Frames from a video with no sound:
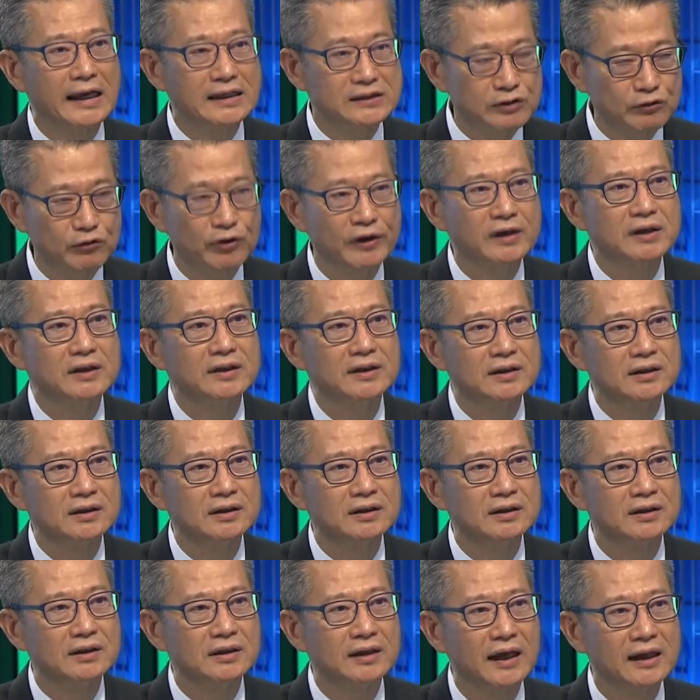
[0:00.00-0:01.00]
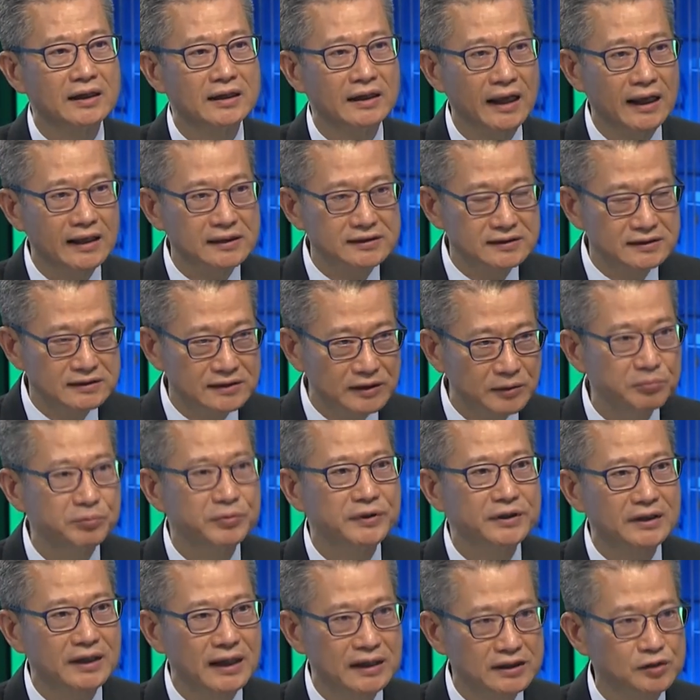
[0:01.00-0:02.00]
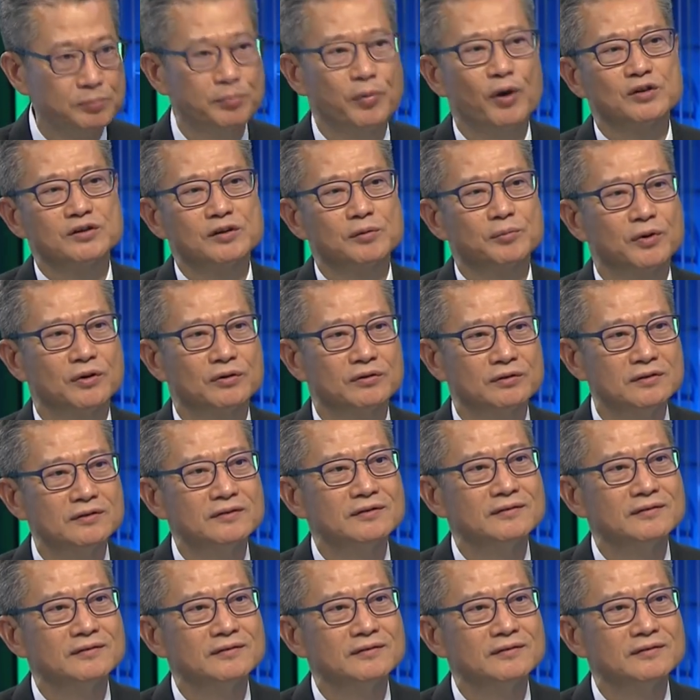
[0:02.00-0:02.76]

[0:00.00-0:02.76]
as quickly and as simply as possible.